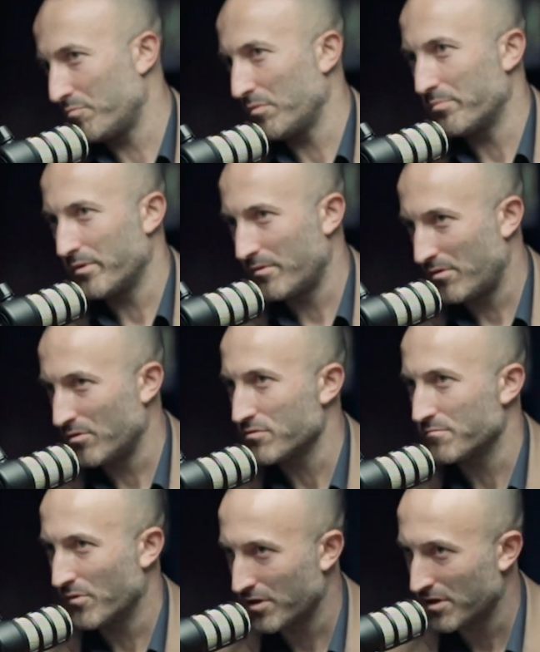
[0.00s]
of people
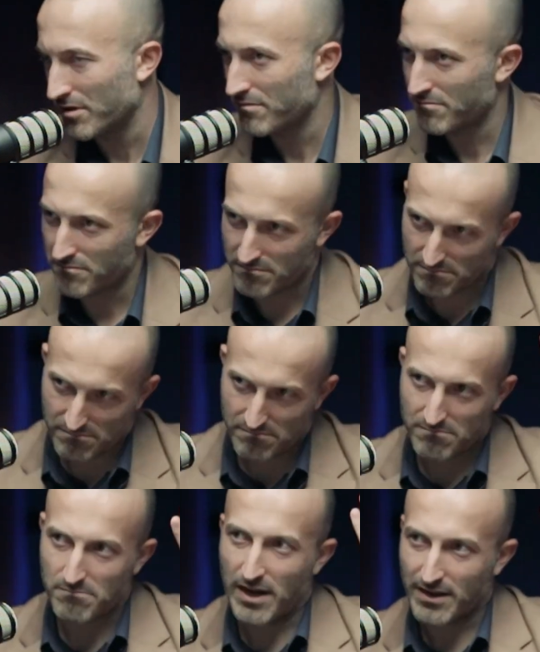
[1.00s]
lost money
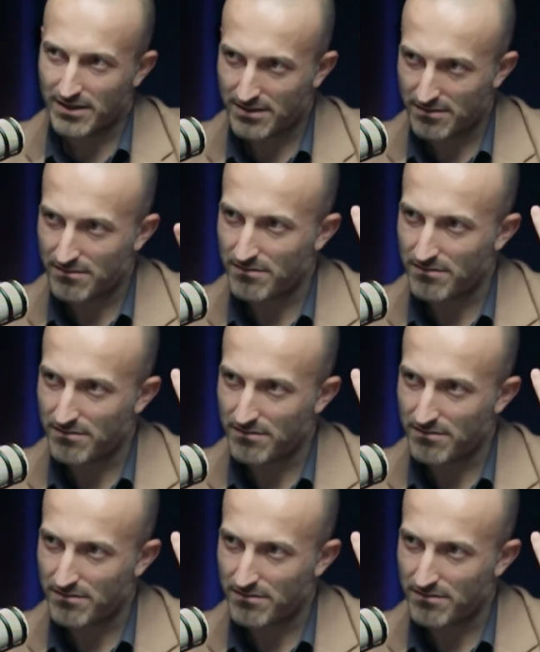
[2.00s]
back.